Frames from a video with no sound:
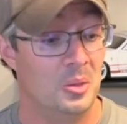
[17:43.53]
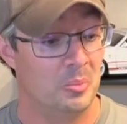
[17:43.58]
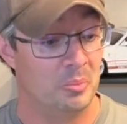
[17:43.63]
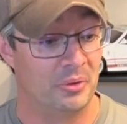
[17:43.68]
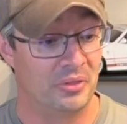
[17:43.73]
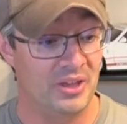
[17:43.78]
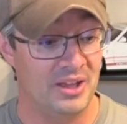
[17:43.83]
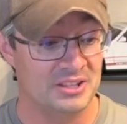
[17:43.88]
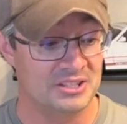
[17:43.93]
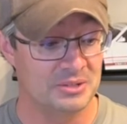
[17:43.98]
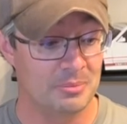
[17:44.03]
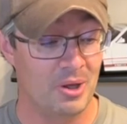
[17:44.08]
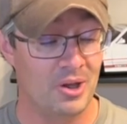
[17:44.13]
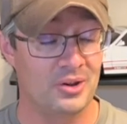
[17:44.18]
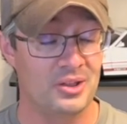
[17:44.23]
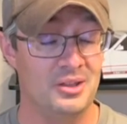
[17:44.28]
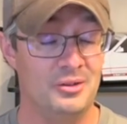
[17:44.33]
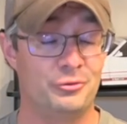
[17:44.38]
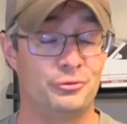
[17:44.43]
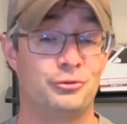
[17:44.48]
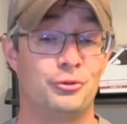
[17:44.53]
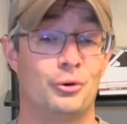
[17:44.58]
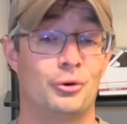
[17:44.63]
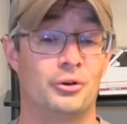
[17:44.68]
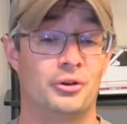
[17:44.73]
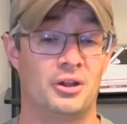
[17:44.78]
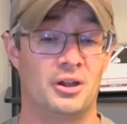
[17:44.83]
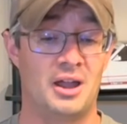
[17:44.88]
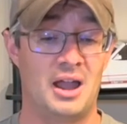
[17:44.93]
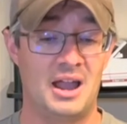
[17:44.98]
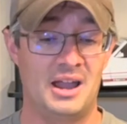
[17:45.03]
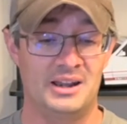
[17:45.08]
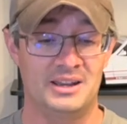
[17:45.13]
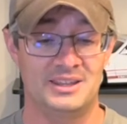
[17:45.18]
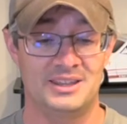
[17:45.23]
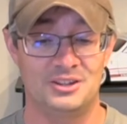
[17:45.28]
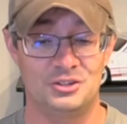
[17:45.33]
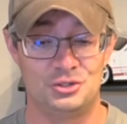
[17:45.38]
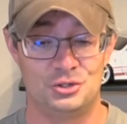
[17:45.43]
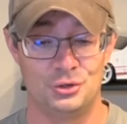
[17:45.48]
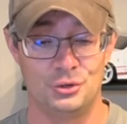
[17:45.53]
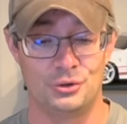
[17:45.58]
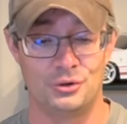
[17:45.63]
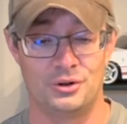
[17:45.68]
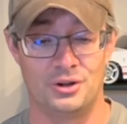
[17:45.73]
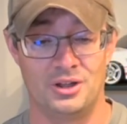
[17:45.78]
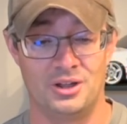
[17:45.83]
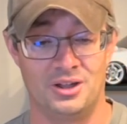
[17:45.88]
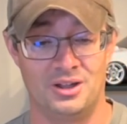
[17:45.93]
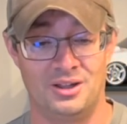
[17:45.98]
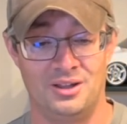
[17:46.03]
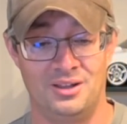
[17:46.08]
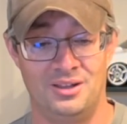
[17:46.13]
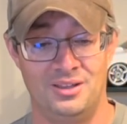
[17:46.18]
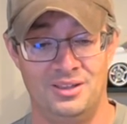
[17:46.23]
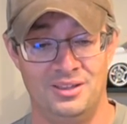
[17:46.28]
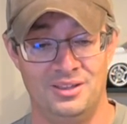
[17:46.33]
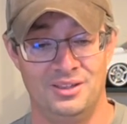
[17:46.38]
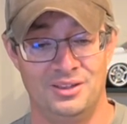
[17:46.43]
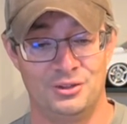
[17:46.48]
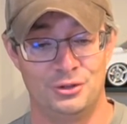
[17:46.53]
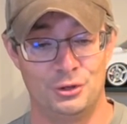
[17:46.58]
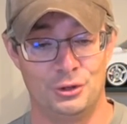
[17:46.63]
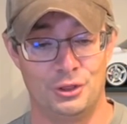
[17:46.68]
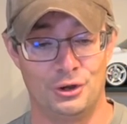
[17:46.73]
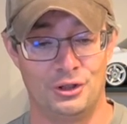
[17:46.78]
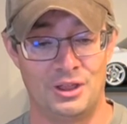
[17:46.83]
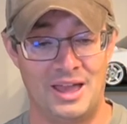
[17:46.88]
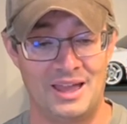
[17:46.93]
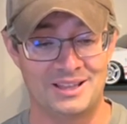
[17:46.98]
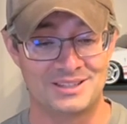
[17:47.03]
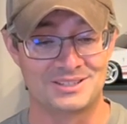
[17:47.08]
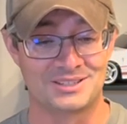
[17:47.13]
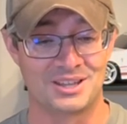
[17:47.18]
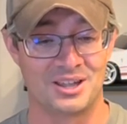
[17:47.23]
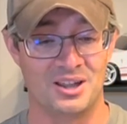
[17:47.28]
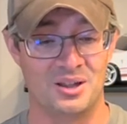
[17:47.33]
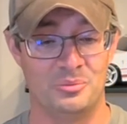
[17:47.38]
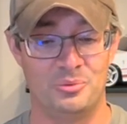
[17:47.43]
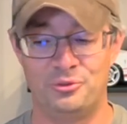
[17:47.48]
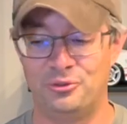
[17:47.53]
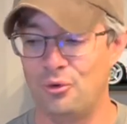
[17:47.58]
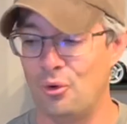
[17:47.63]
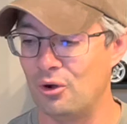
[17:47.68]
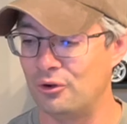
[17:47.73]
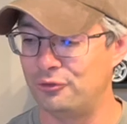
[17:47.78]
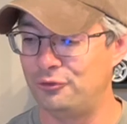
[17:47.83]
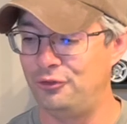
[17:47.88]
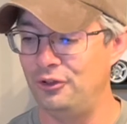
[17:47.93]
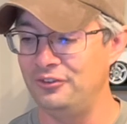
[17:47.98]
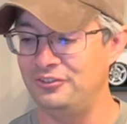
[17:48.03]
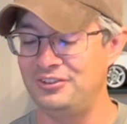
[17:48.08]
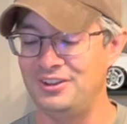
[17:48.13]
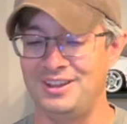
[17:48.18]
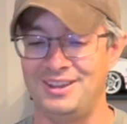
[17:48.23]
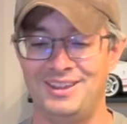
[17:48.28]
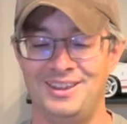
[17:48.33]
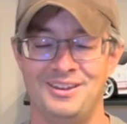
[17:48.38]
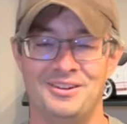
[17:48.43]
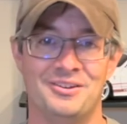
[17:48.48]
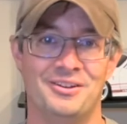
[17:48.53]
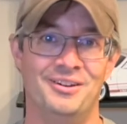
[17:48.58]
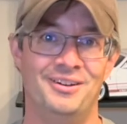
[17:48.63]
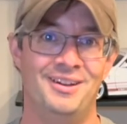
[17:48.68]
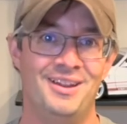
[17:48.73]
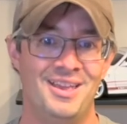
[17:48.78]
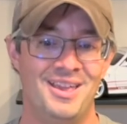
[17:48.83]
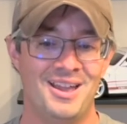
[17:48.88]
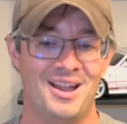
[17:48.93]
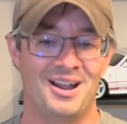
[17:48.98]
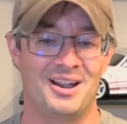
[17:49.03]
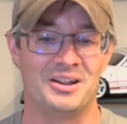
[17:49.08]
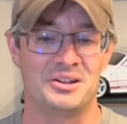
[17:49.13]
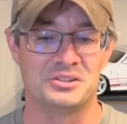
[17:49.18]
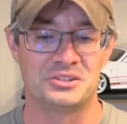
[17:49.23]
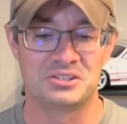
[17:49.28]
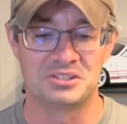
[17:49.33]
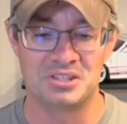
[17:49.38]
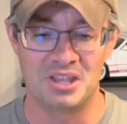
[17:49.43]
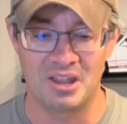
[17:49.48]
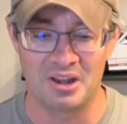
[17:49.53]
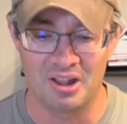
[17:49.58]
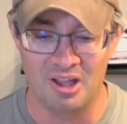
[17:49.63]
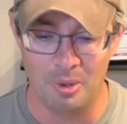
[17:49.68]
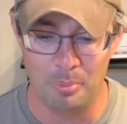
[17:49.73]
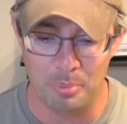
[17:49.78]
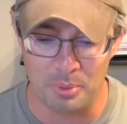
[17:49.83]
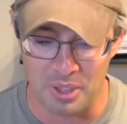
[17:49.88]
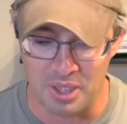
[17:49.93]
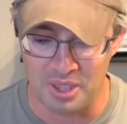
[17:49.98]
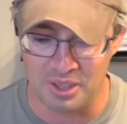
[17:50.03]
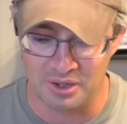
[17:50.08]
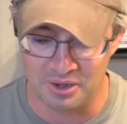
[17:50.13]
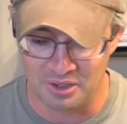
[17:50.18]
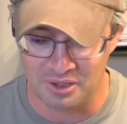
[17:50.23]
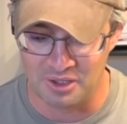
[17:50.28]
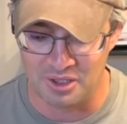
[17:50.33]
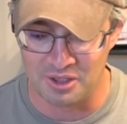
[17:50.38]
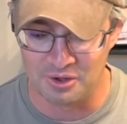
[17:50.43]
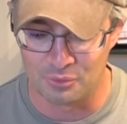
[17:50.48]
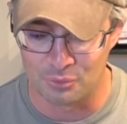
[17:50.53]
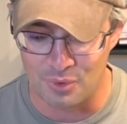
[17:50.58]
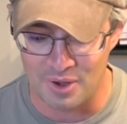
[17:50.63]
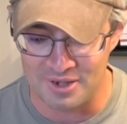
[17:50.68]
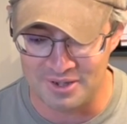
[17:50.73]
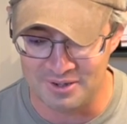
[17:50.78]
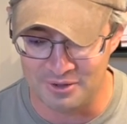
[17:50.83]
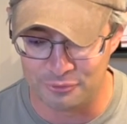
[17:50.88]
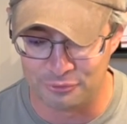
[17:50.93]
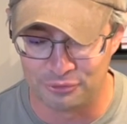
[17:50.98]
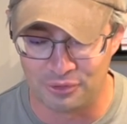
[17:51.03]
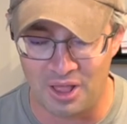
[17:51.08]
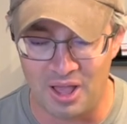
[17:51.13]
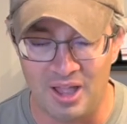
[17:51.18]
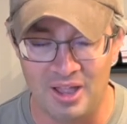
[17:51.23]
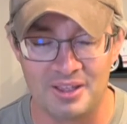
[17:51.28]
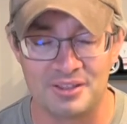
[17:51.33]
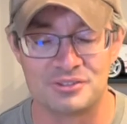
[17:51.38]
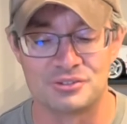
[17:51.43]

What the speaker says: But that's about it for how to get your little XCub 450 here set up and ready to fly.